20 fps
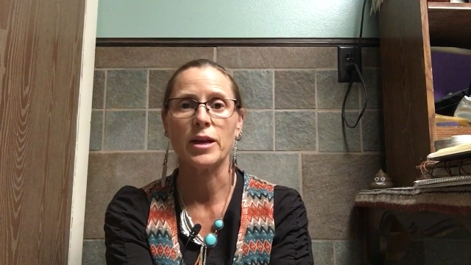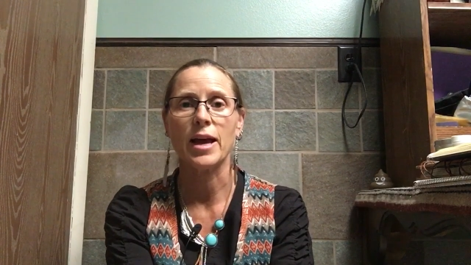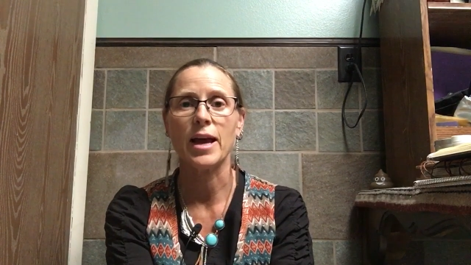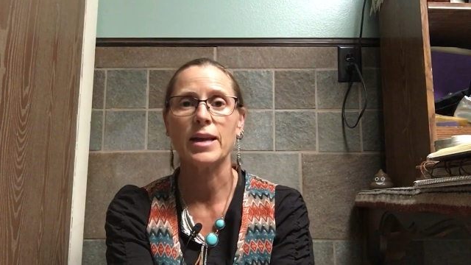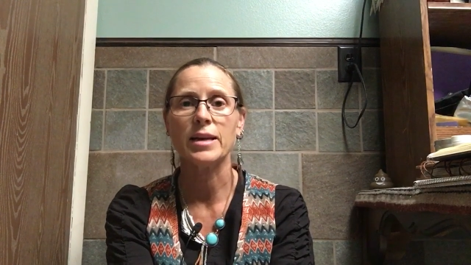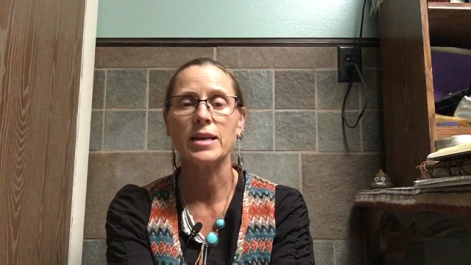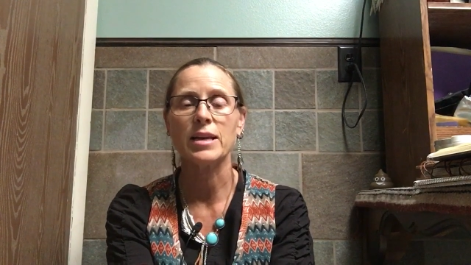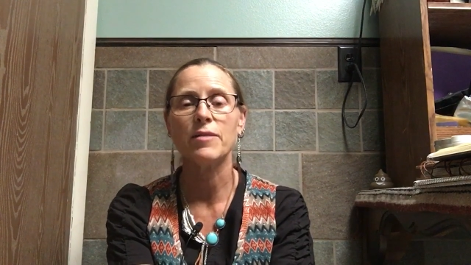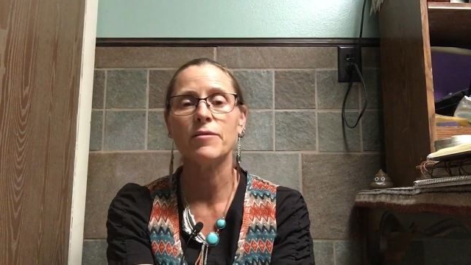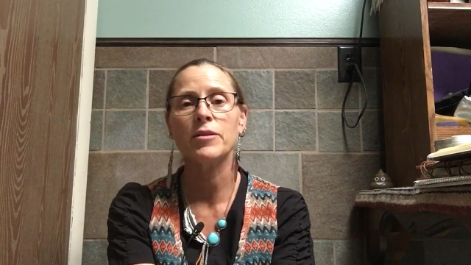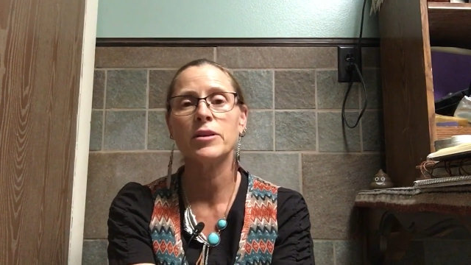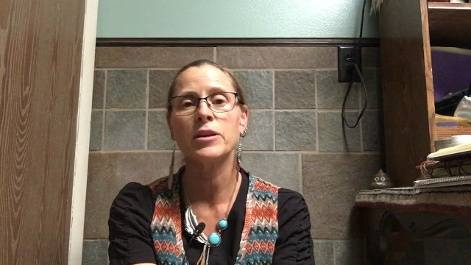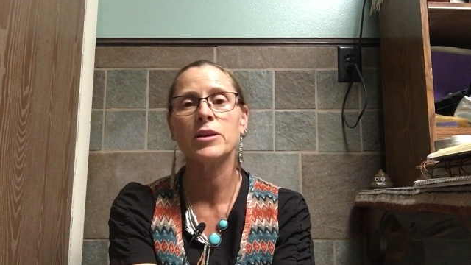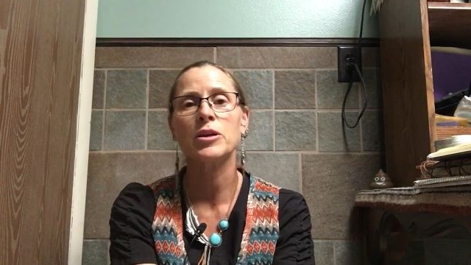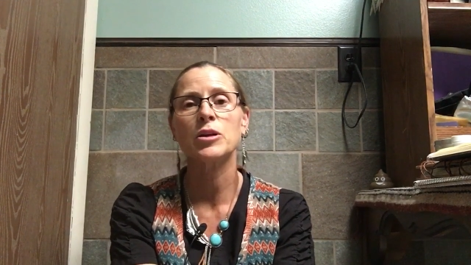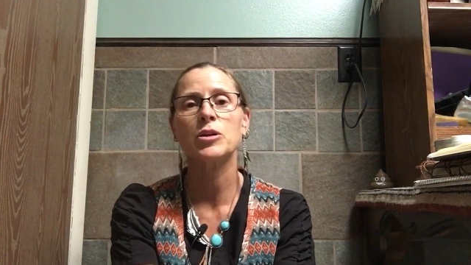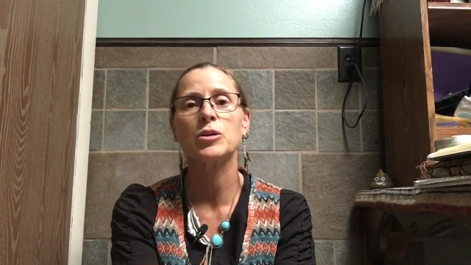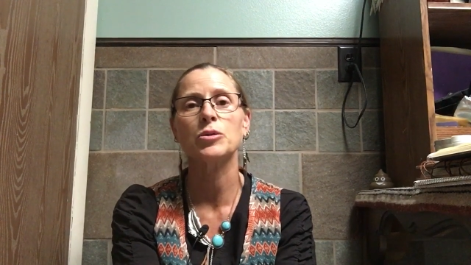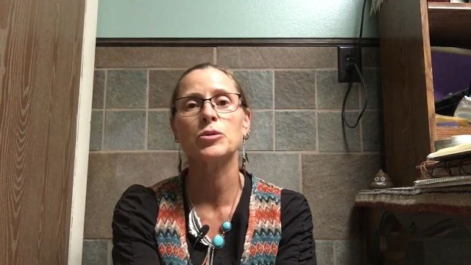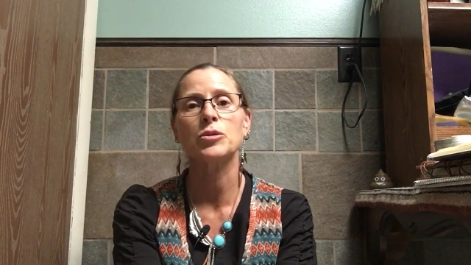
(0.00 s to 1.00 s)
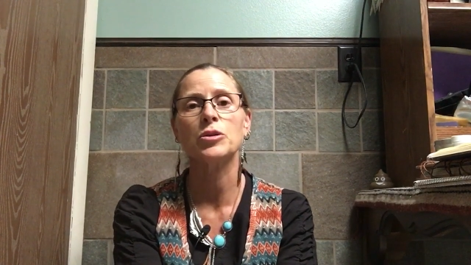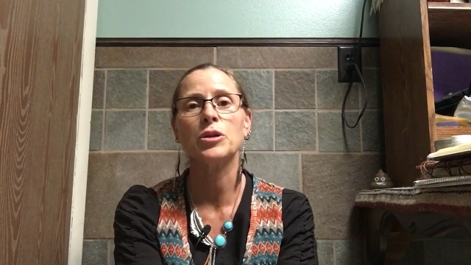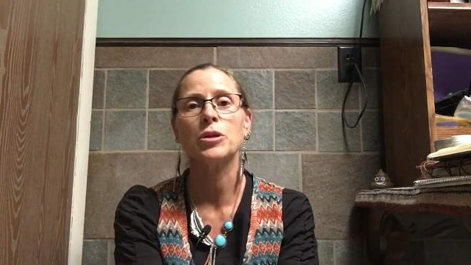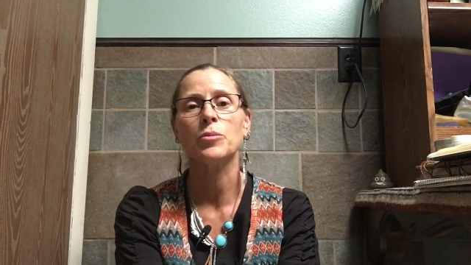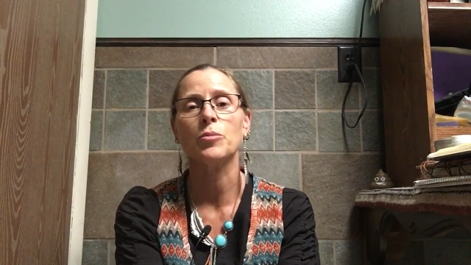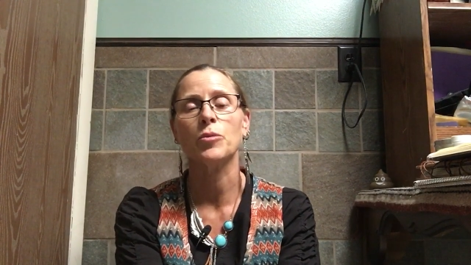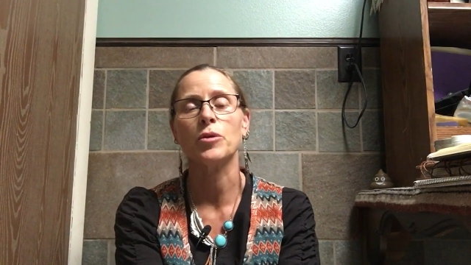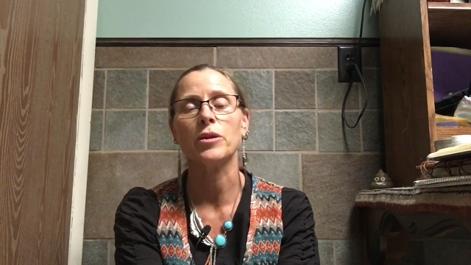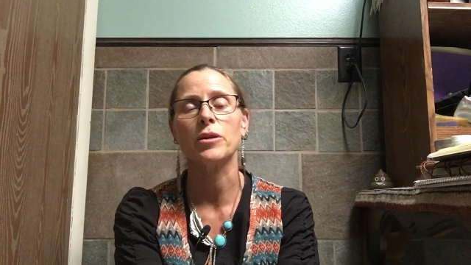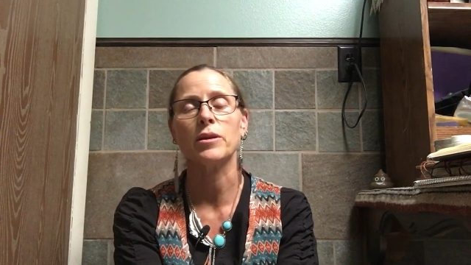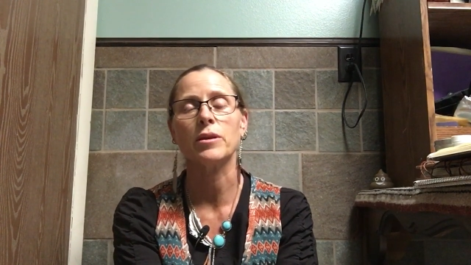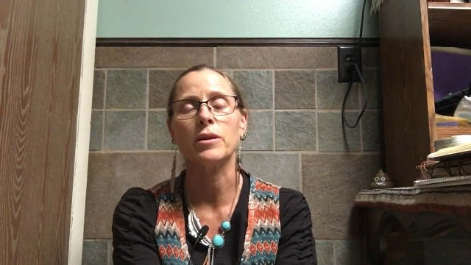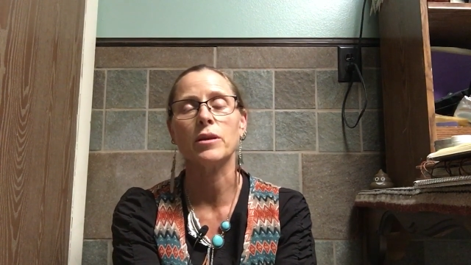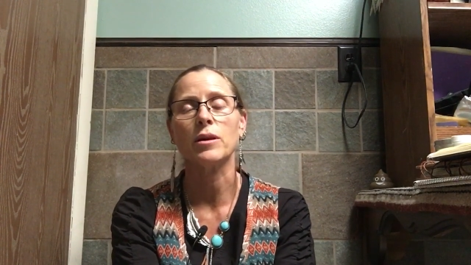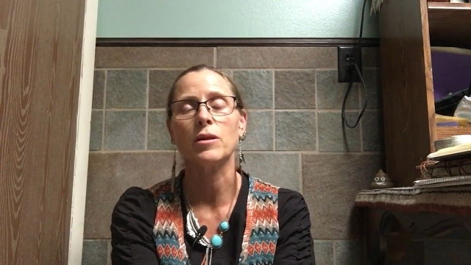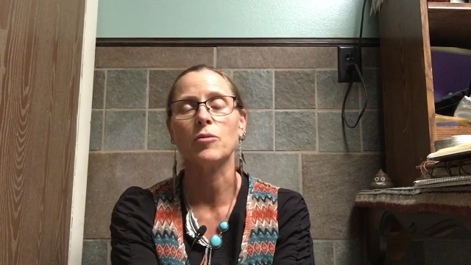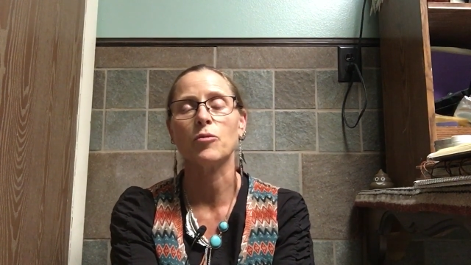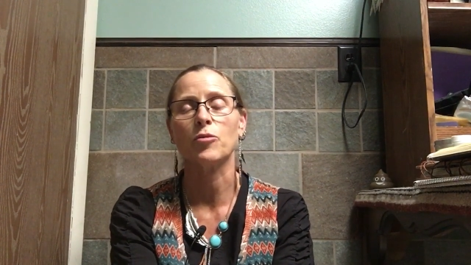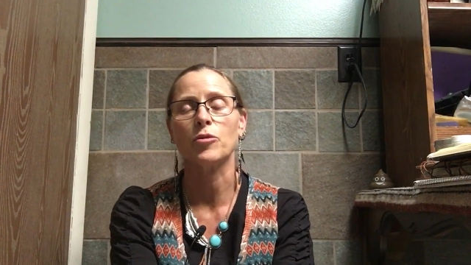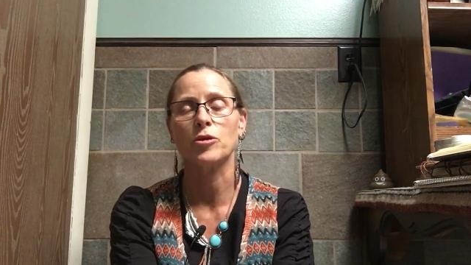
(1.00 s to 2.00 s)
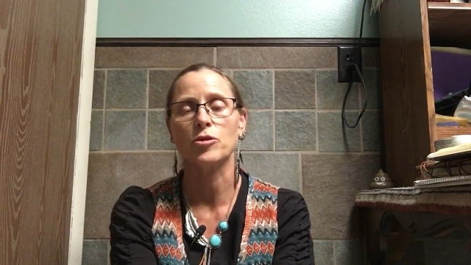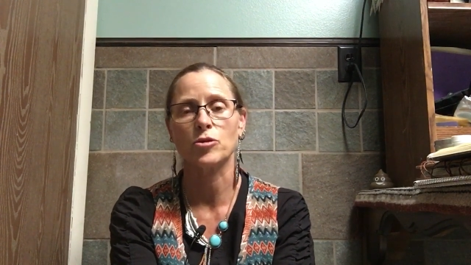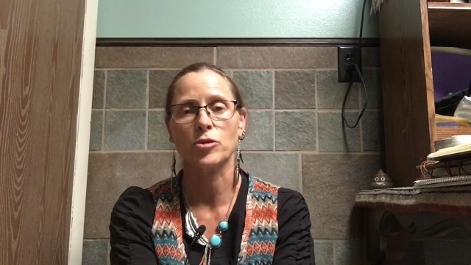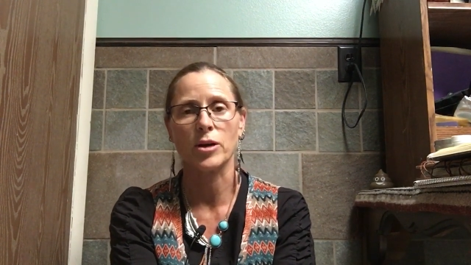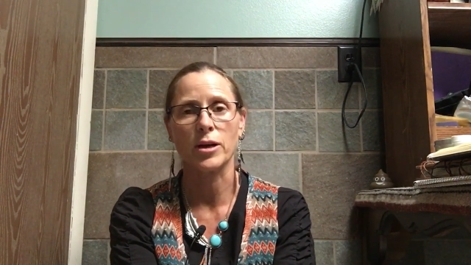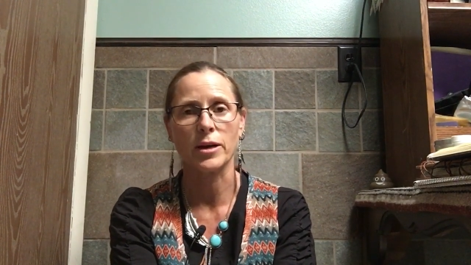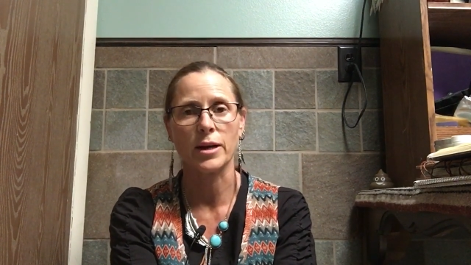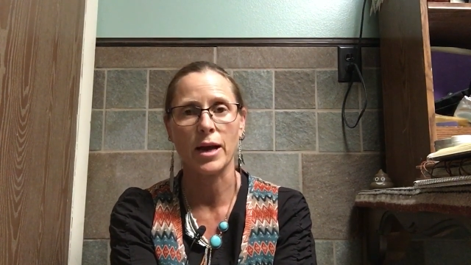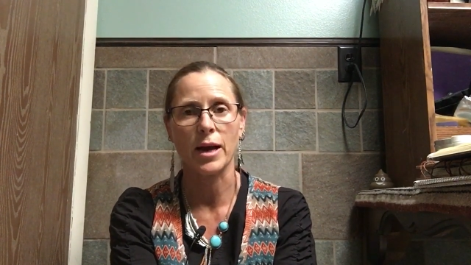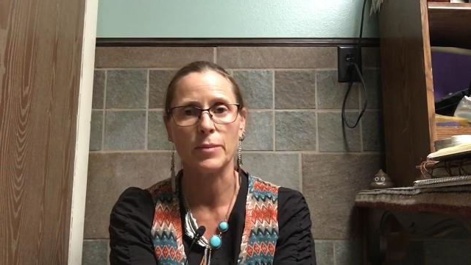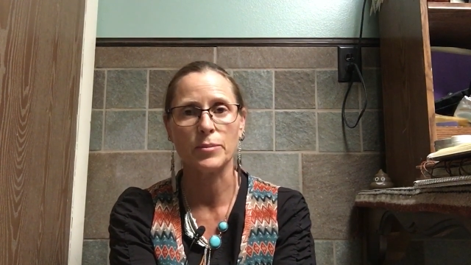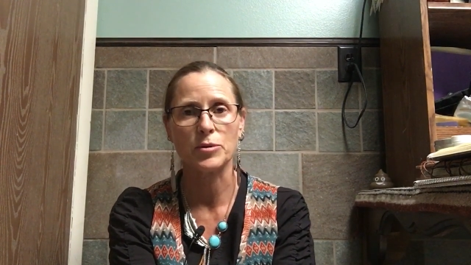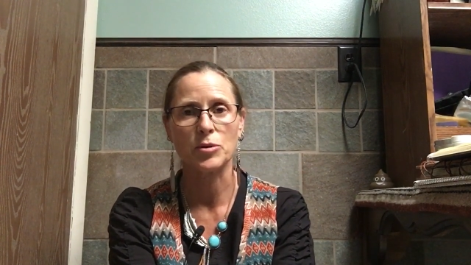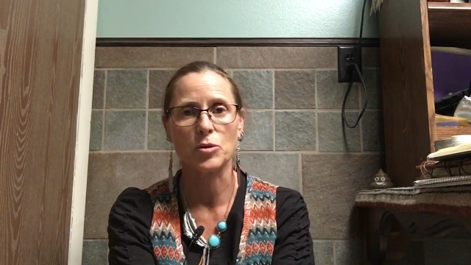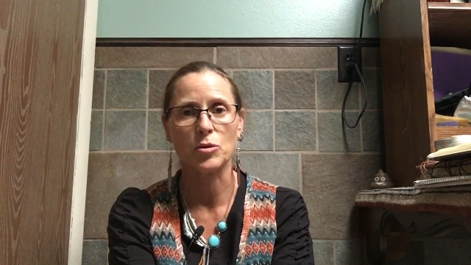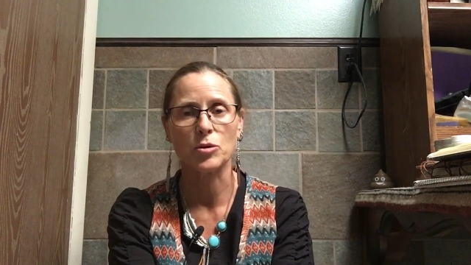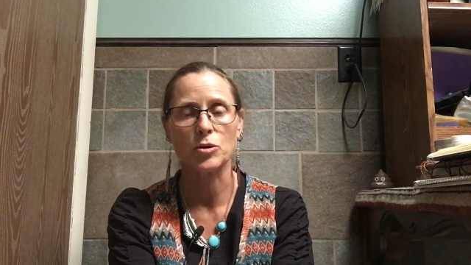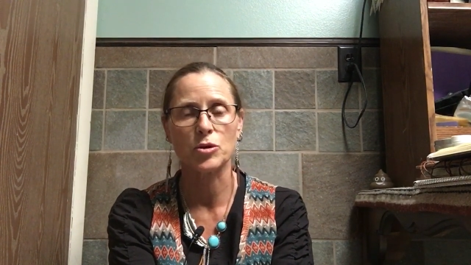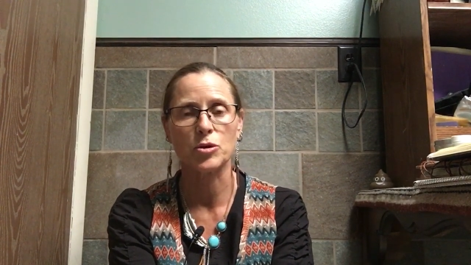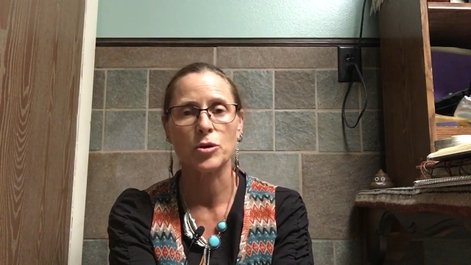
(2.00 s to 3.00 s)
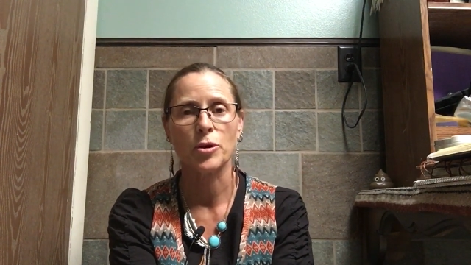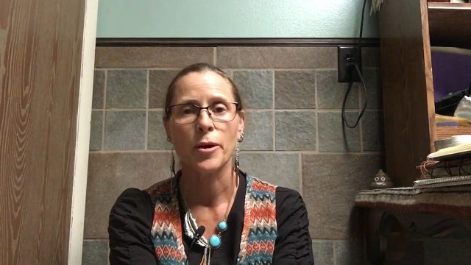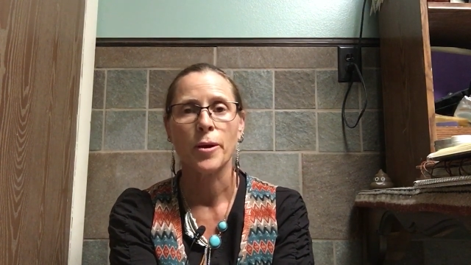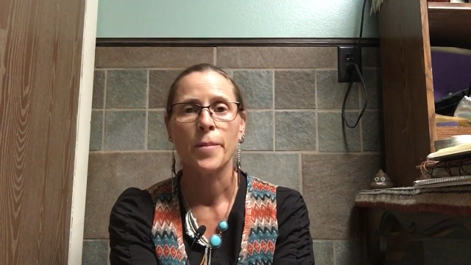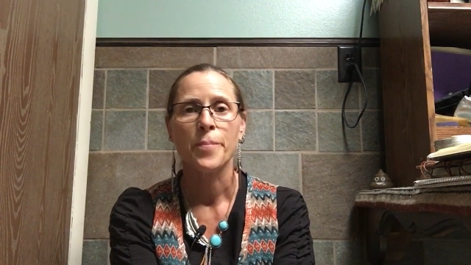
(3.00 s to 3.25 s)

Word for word: And even including with the freeze dried capsules.